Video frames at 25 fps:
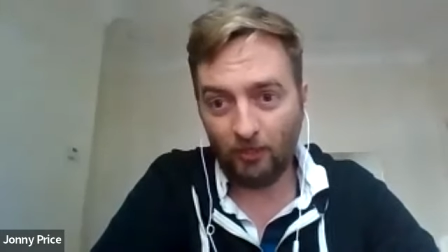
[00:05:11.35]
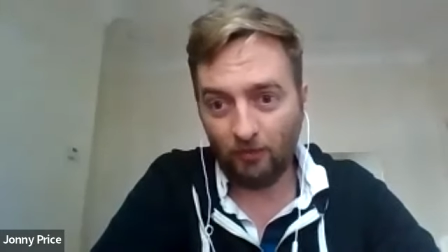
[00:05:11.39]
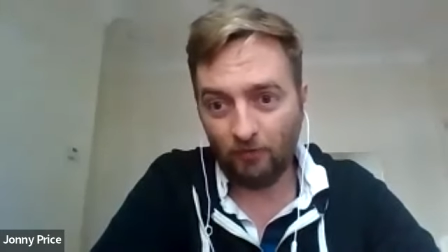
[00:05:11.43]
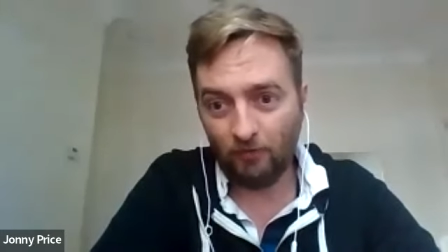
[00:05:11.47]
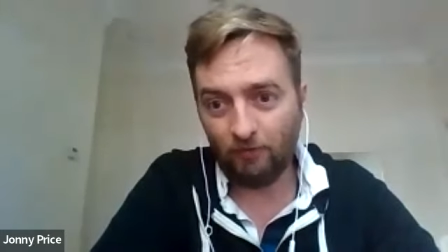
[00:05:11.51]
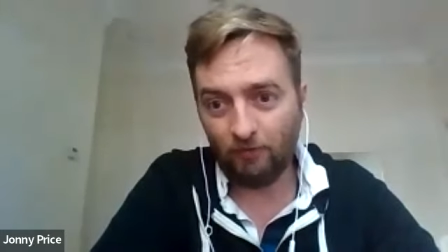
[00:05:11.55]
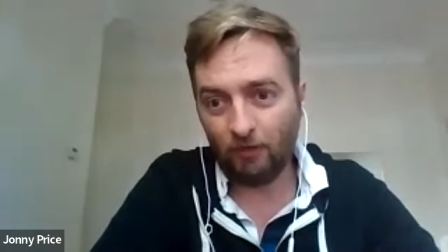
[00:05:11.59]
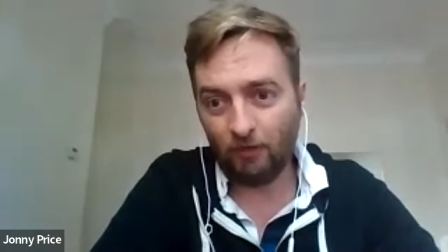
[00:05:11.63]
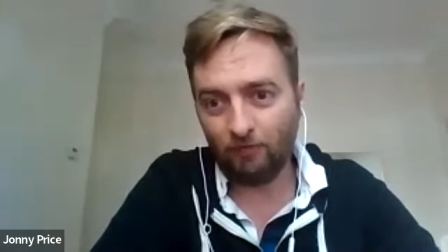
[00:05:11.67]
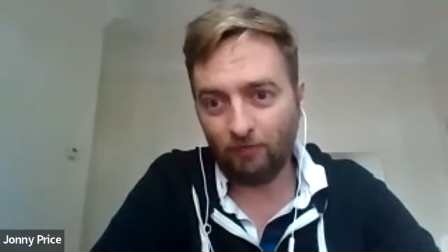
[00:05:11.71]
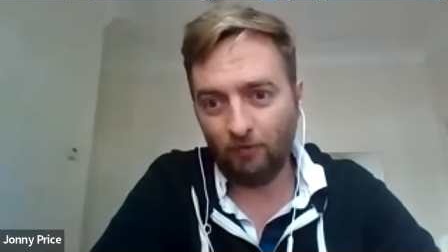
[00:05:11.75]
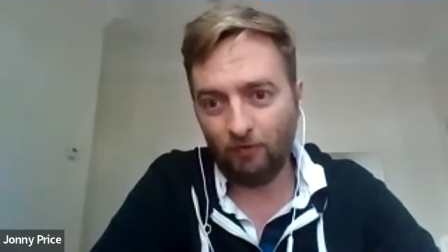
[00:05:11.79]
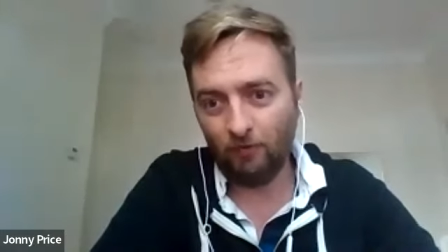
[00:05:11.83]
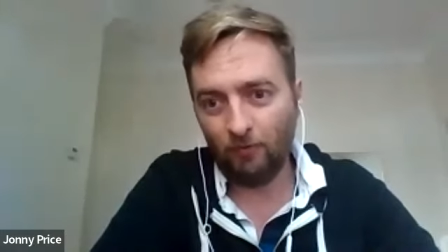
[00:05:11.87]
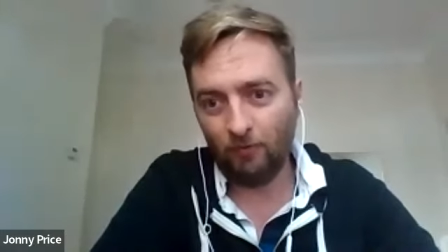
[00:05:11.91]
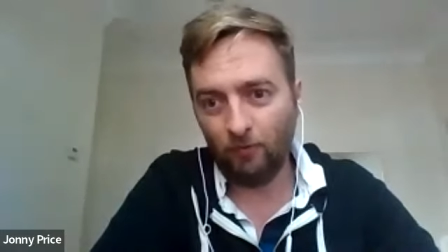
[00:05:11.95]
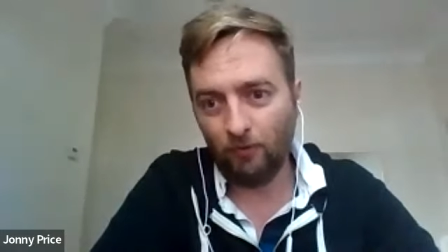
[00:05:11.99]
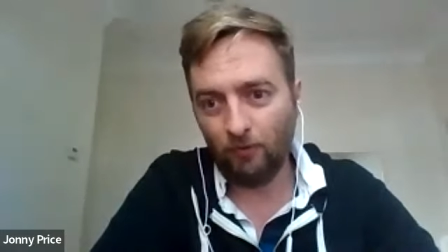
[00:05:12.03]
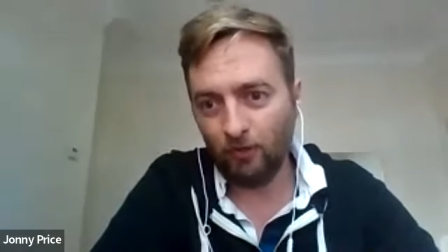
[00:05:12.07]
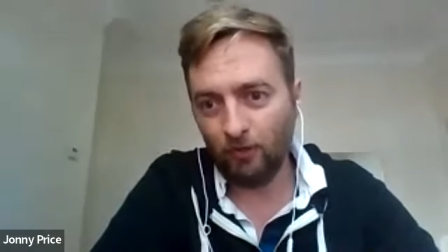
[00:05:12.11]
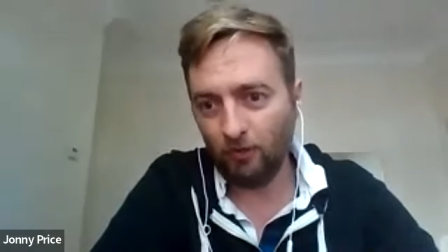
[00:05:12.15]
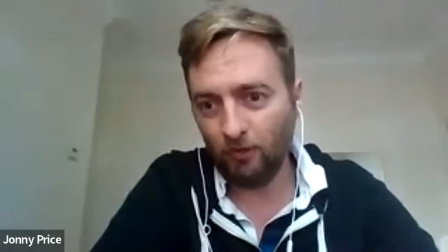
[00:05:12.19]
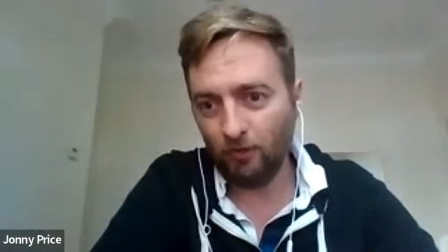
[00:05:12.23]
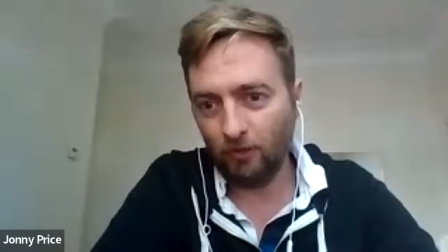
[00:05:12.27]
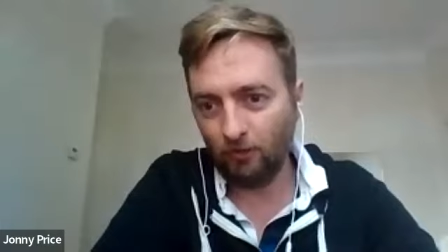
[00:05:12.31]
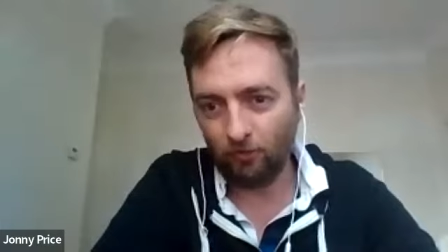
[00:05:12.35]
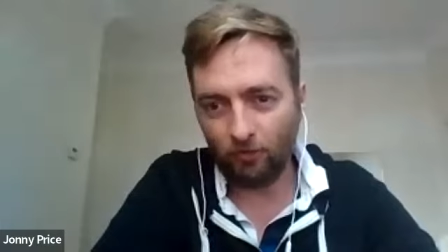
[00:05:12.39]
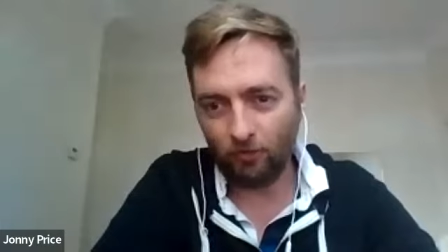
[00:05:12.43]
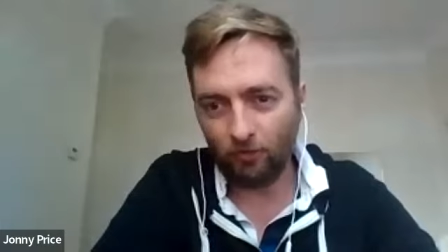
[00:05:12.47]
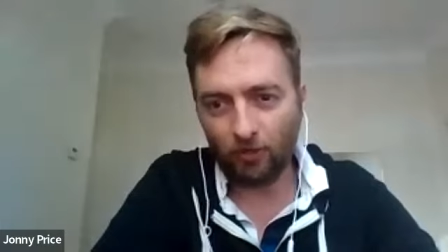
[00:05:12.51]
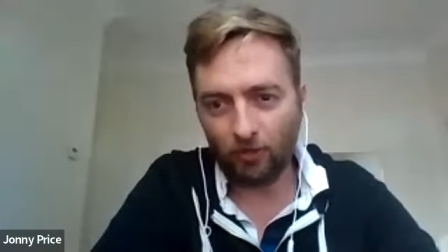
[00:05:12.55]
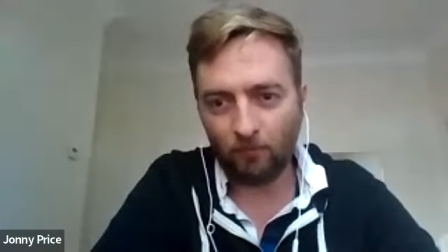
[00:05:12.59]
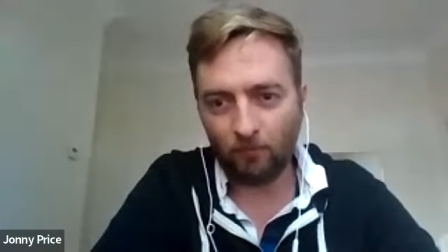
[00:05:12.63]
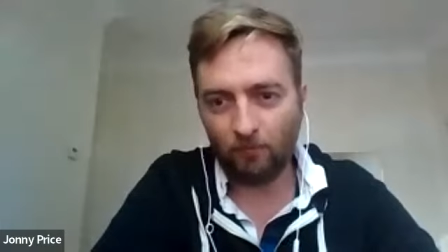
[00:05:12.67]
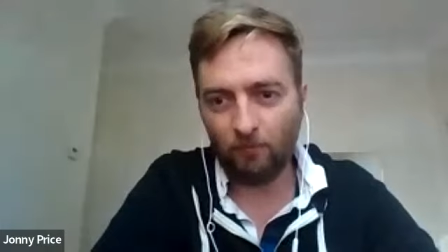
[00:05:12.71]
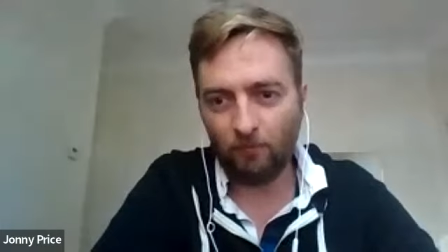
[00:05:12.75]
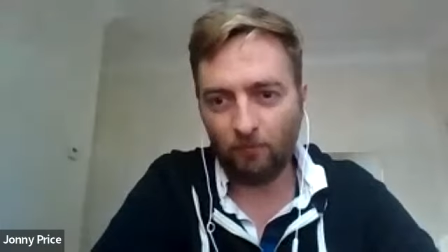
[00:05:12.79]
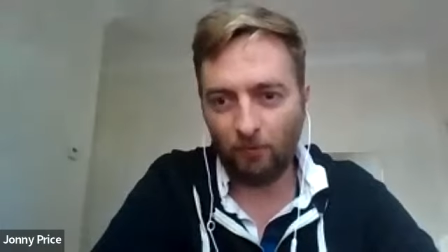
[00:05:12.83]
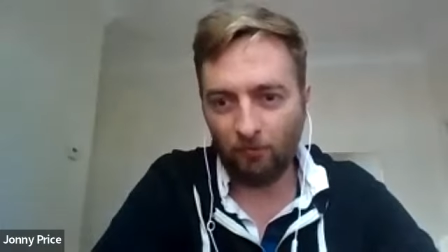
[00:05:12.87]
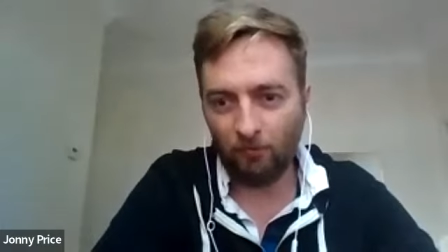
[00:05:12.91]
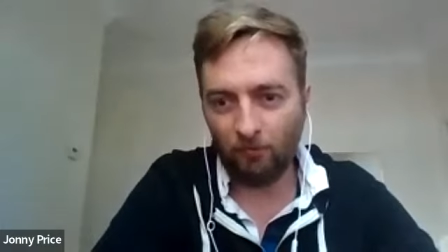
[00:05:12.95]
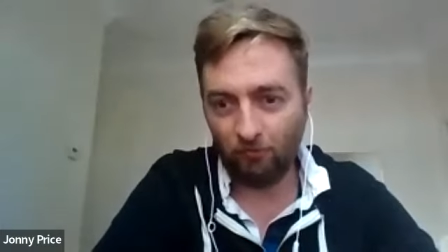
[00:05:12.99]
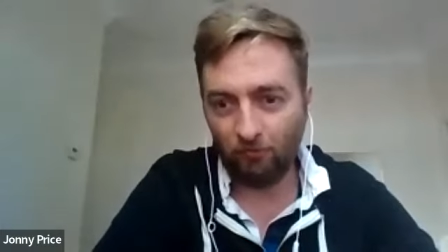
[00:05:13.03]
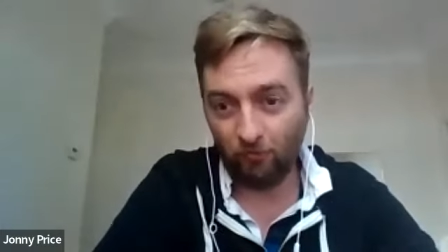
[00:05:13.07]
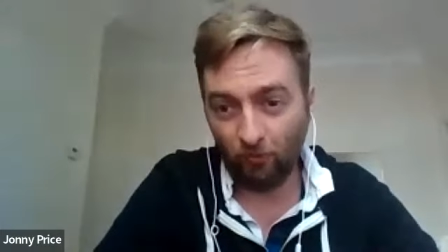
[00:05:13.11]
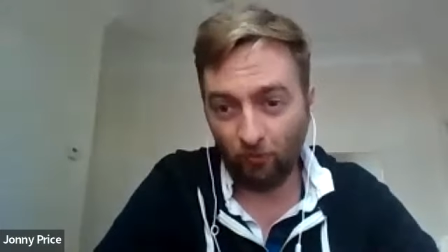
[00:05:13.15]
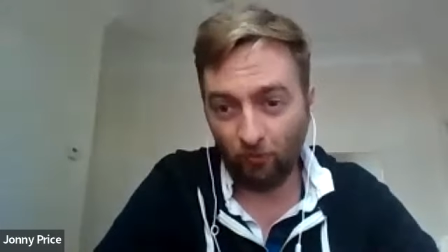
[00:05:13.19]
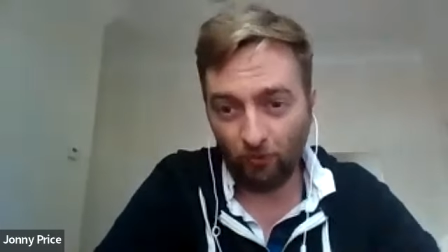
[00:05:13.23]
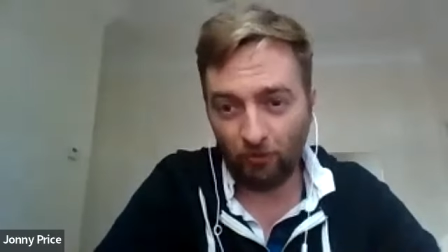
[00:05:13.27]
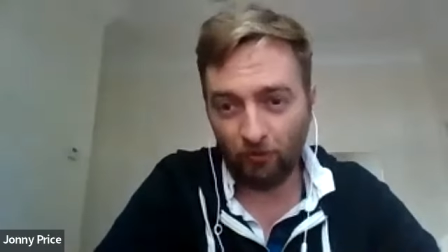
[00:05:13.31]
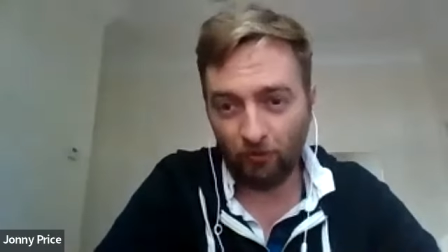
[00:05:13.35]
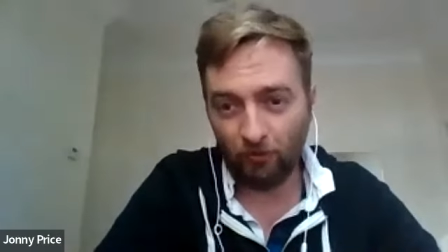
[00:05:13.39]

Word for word: and test in the waters, like before